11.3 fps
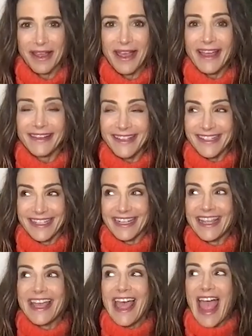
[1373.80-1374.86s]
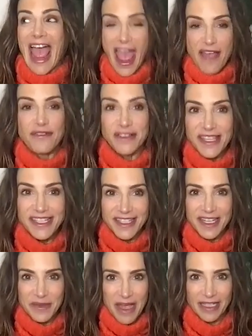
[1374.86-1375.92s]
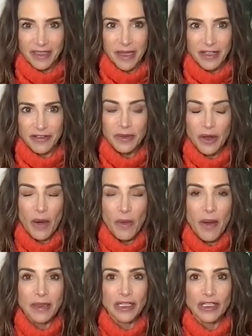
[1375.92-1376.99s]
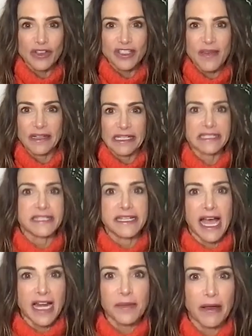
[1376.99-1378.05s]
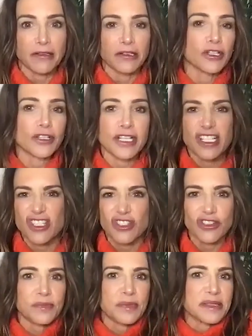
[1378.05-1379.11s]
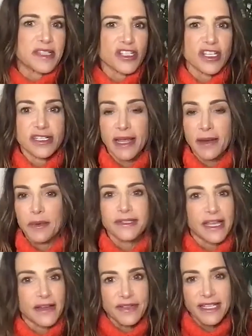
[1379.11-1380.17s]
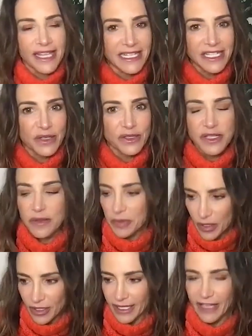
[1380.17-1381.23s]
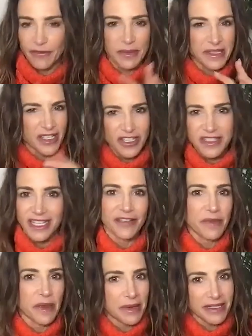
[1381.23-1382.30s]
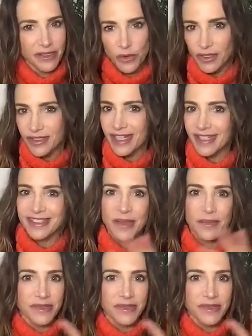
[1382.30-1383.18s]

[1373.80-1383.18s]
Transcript: Listen, everything's going to impact the bedroom. I want people to understand that it's not about learning certain positions. I will definitely get into those in the book. I give positions, I give my best oral sex tips, and